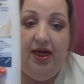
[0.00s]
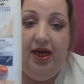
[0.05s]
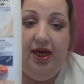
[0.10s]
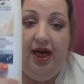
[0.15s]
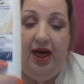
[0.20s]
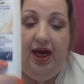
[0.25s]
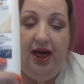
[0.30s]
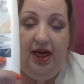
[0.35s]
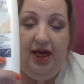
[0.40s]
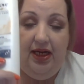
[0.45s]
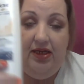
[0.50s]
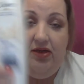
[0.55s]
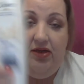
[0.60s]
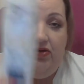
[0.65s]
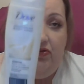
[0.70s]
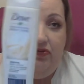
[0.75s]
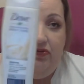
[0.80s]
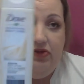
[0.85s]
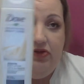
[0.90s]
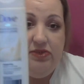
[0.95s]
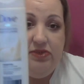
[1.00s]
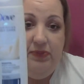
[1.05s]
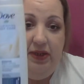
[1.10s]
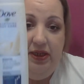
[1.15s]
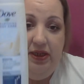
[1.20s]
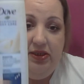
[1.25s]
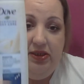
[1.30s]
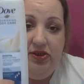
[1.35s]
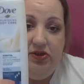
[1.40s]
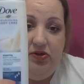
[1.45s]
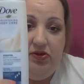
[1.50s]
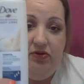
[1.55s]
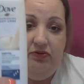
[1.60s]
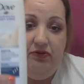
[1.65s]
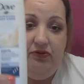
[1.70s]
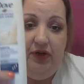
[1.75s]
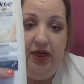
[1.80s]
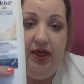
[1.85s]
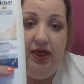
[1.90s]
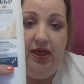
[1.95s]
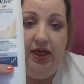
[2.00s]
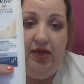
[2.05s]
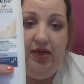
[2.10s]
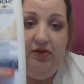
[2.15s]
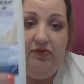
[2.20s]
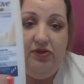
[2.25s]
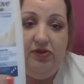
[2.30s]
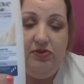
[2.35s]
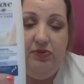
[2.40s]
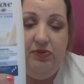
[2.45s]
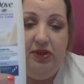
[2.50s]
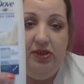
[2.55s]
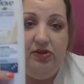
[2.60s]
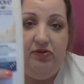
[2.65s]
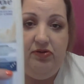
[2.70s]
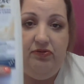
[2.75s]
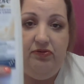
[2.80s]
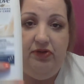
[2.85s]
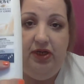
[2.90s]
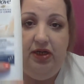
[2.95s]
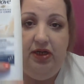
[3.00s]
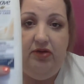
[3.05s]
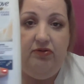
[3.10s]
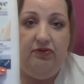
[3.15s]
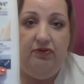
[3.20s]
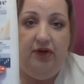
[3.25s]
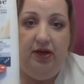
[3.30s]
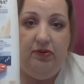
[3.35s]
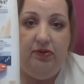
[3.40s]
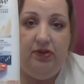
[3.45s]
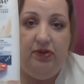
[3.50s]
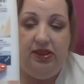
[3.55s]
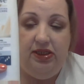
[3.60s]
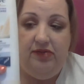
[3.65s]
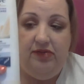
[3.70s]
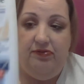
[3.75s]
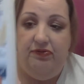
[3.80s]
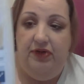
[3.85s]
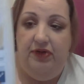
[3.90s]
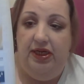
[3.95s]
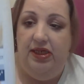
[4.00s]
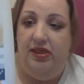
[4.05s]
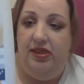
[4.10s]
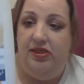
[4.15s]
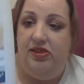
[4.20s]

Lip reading: I love the smell of Dove. I love the smell of Dove, and I love how it feels.